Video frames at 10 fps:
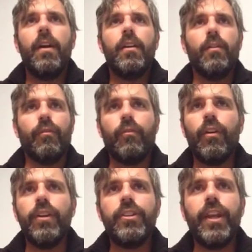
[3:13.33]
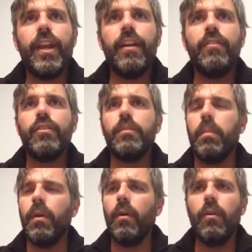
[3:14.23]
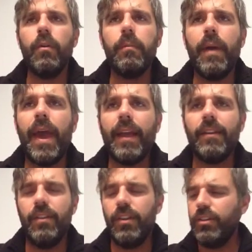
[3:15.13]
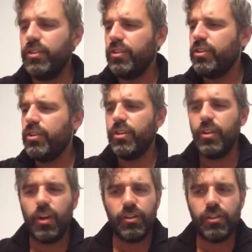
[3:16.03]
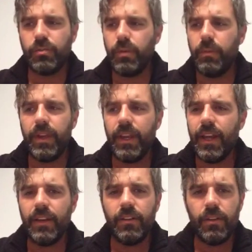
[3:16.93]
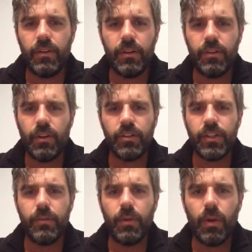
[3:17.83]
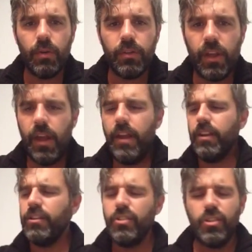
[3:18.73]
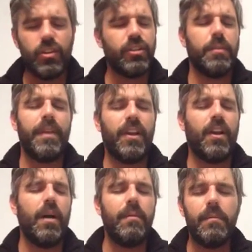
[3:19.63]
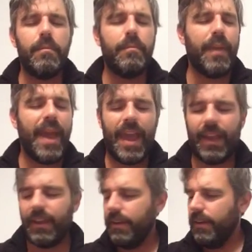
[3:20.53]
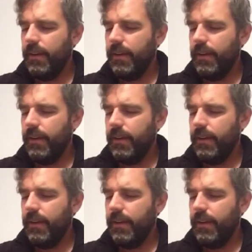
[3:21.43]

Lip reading: The fresh air just blowing back. And the dust, when we get onto the dusty roads, the dust will be coming back.